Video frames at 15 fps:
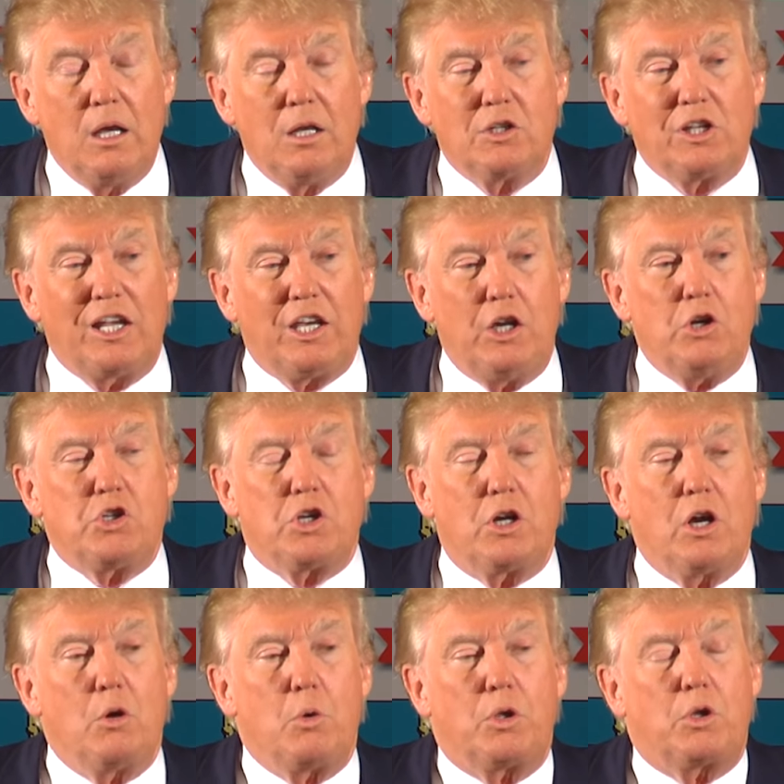It's like years
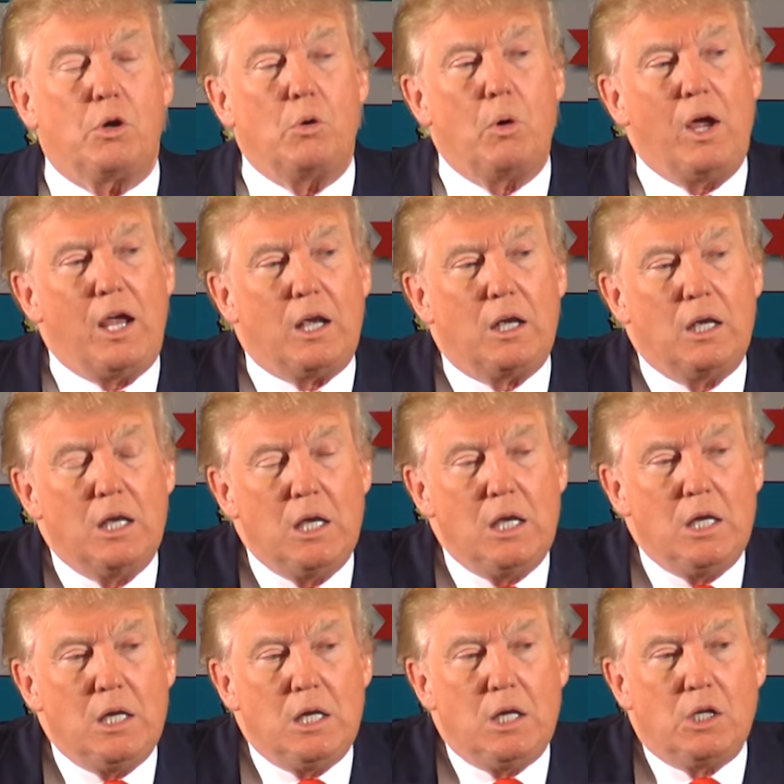ago with Kuwait.
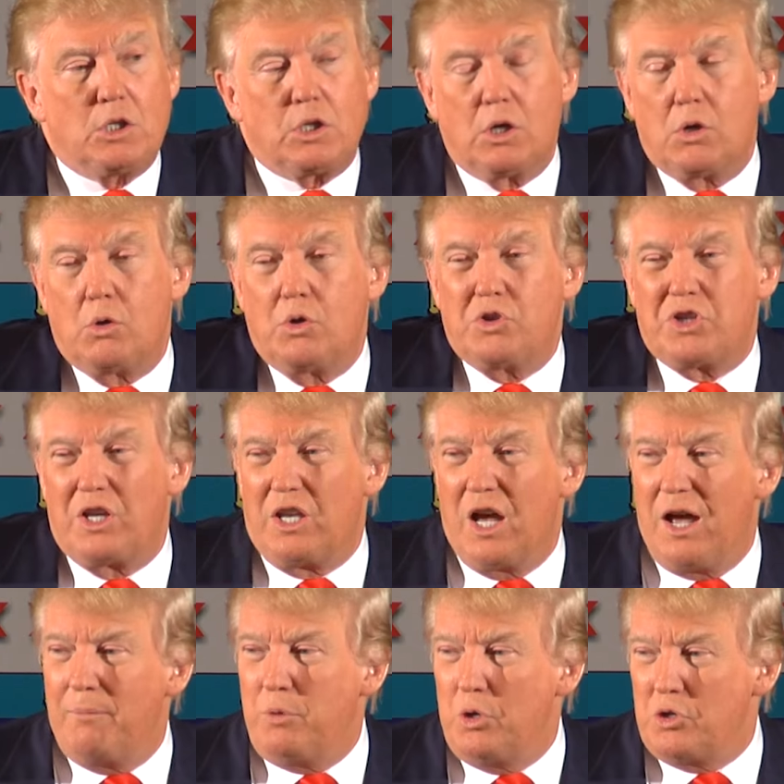So
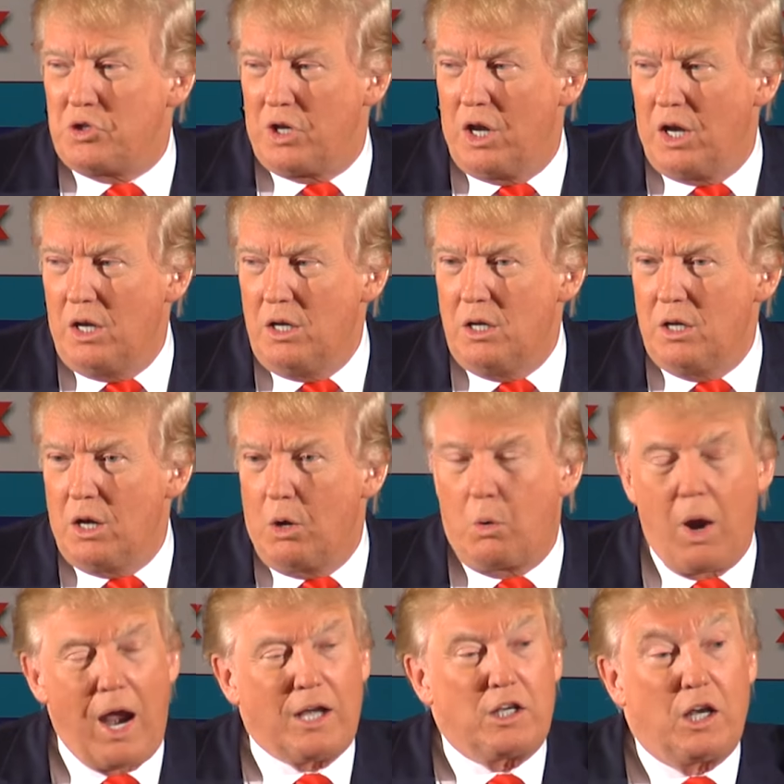Saddam Hussein,
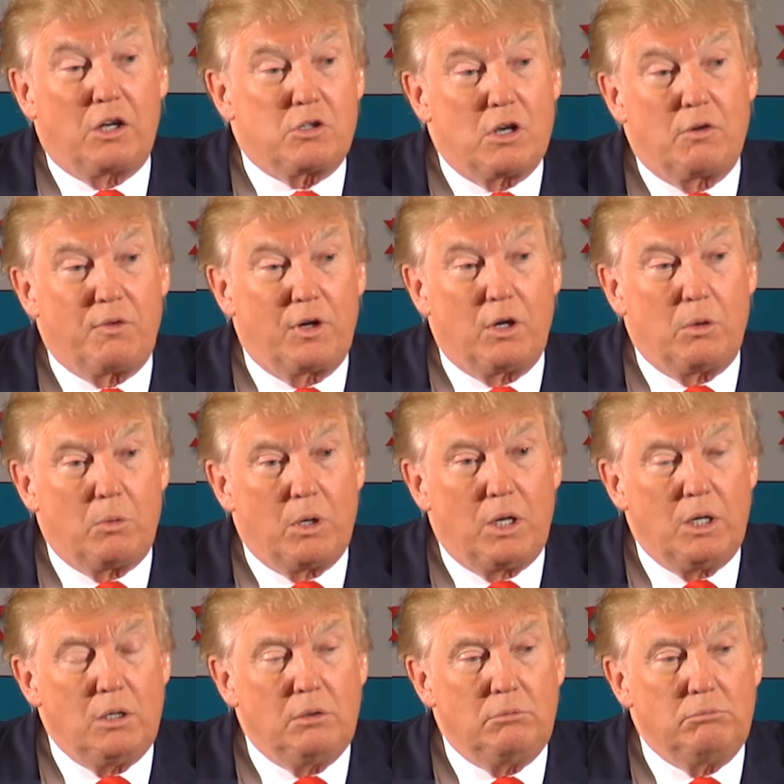Iraq takes over
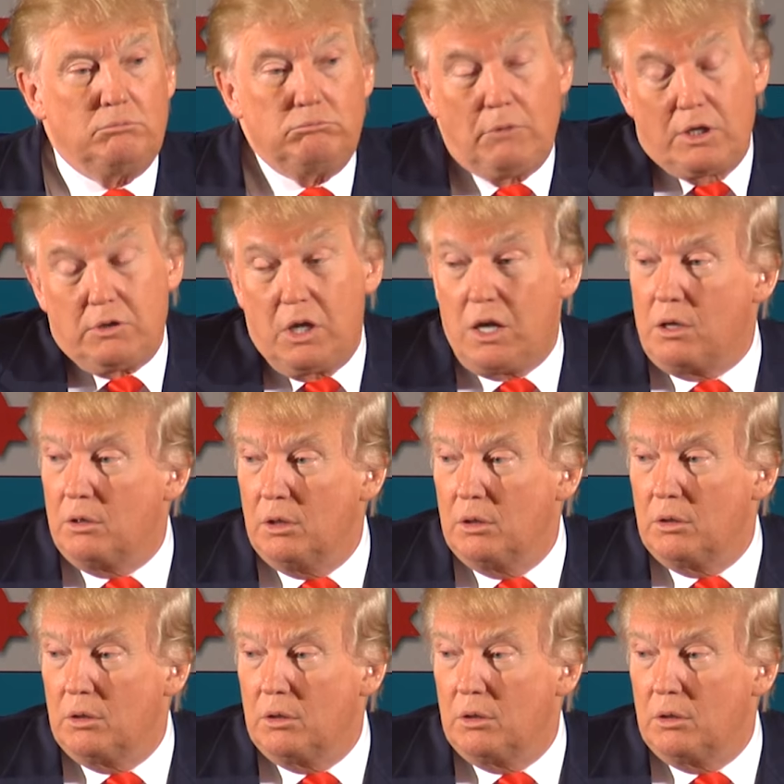Kuwait. That's it